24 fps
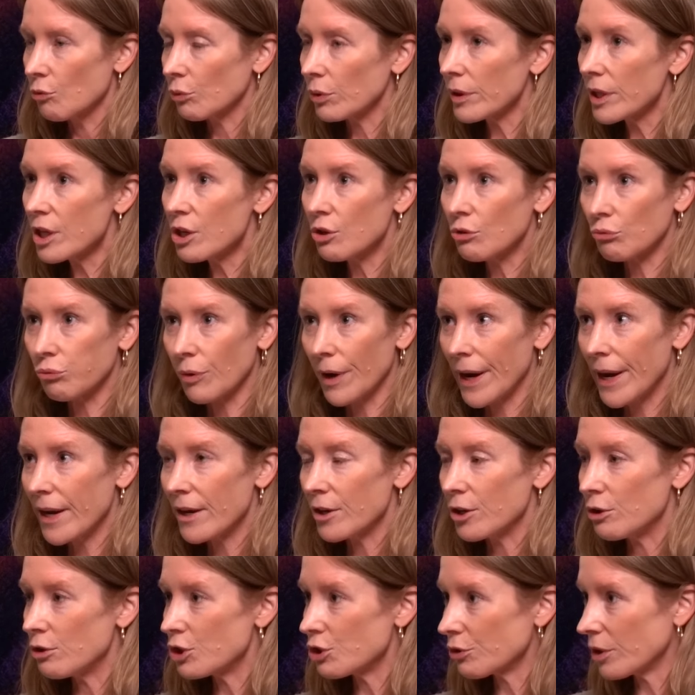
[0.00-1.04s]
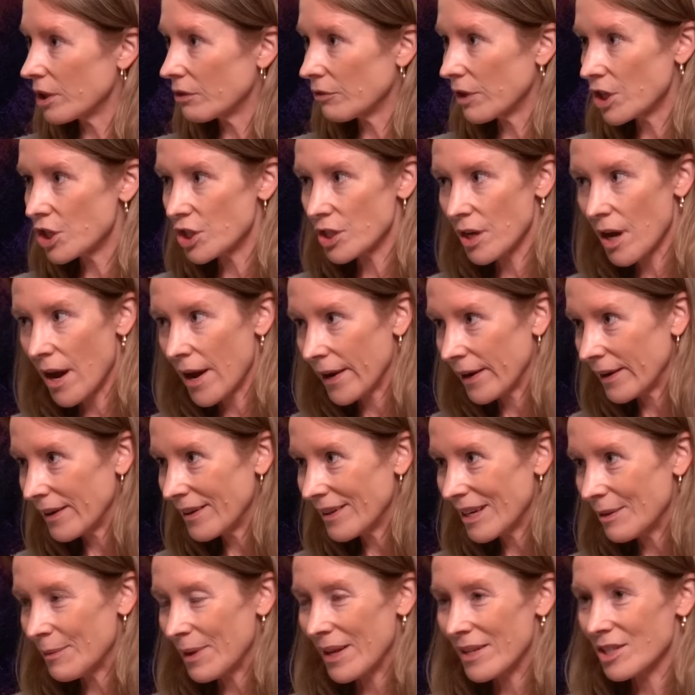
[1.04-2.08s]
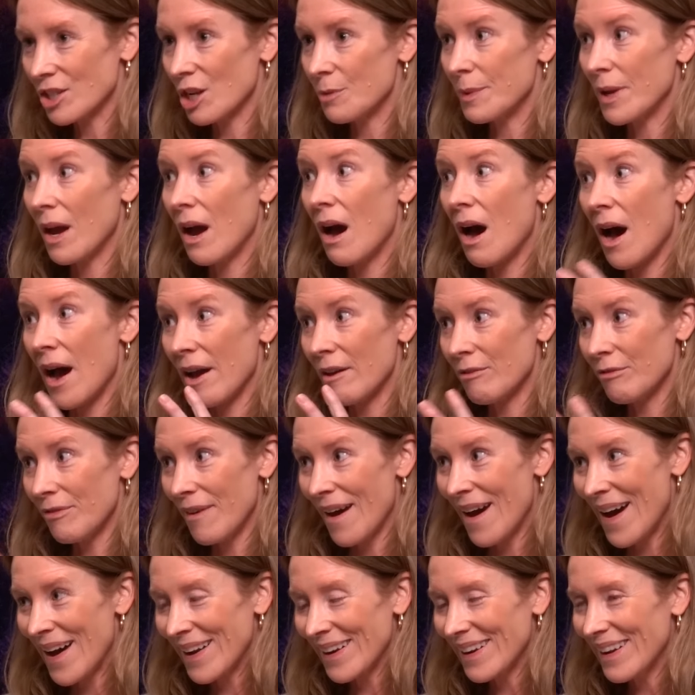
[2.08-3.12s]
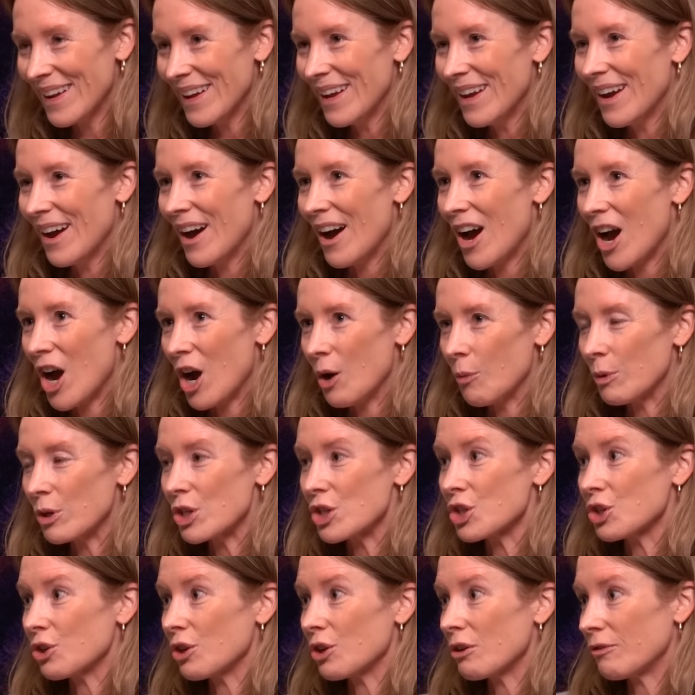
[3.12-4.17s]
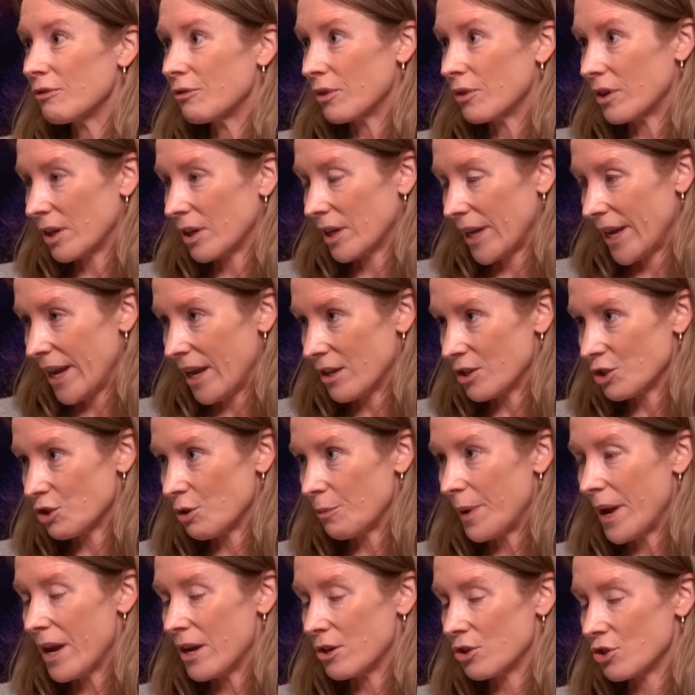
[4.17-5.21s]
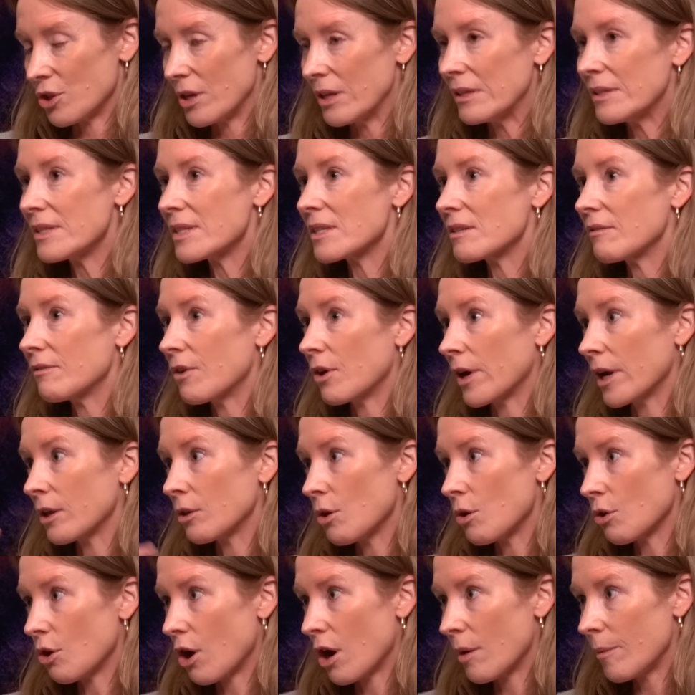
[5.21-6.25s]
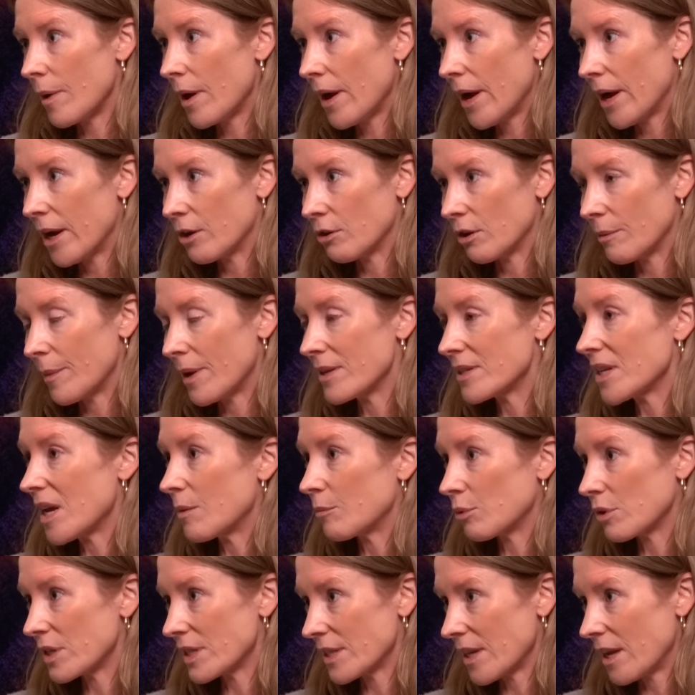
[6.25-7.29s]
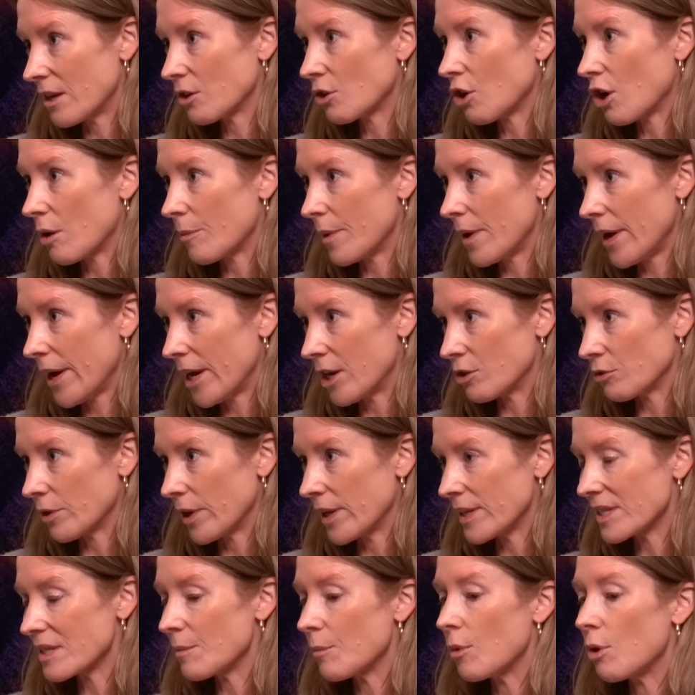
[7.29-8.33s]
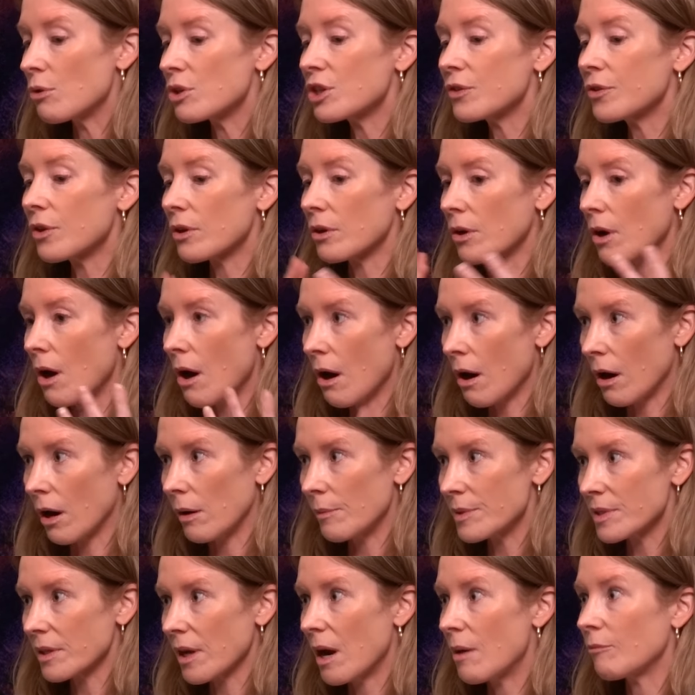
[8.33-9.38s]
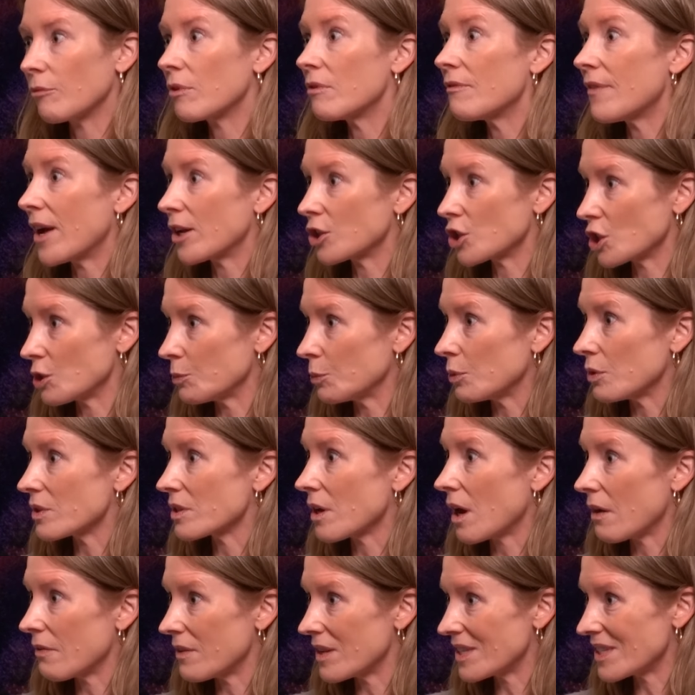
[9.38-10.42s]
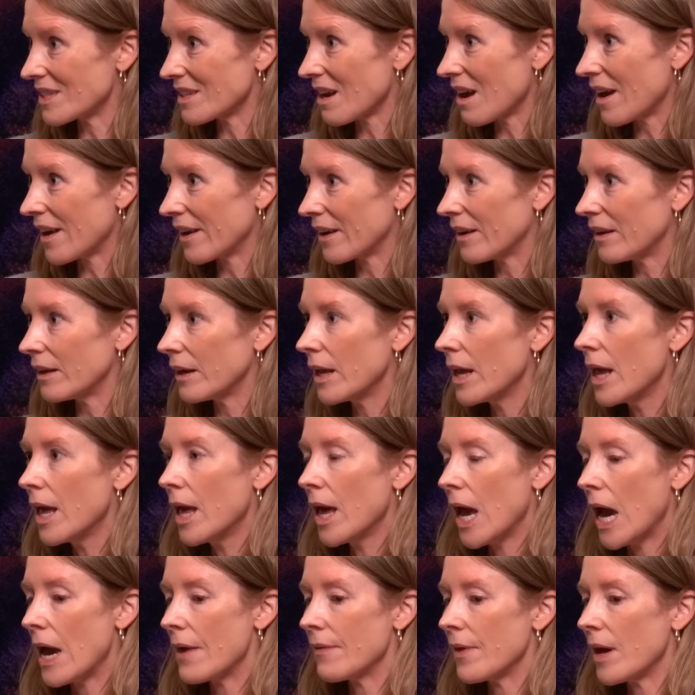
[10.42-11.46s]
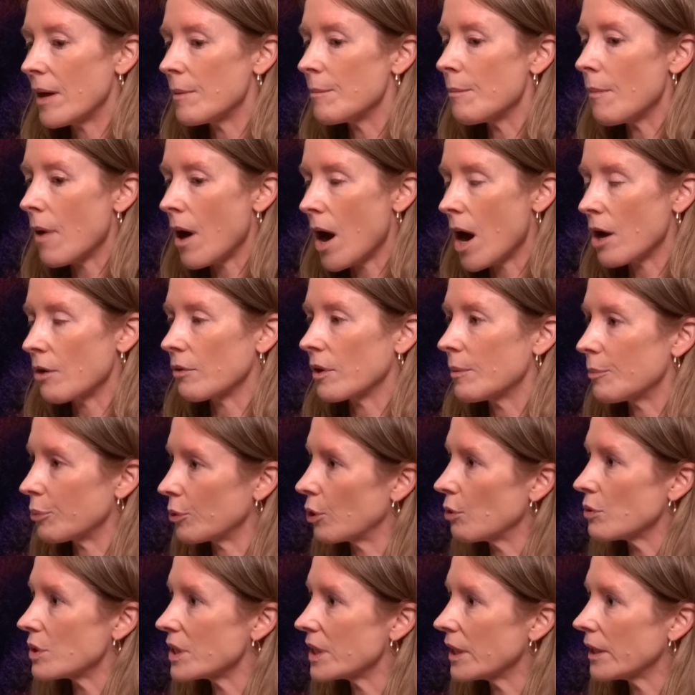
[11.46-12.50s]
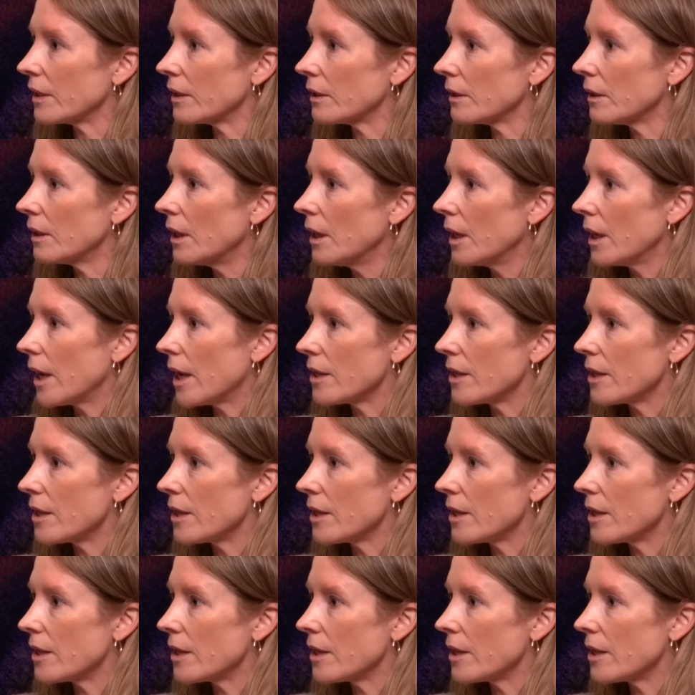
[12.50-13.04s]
Really great nutrient-rich diet. I mean, it's going to be high fat, which is good for cancer patients. Very low carbohydrate, about 10% carbohydrates. Most of your carbs come from vegetables on this diet, and then moderate protein.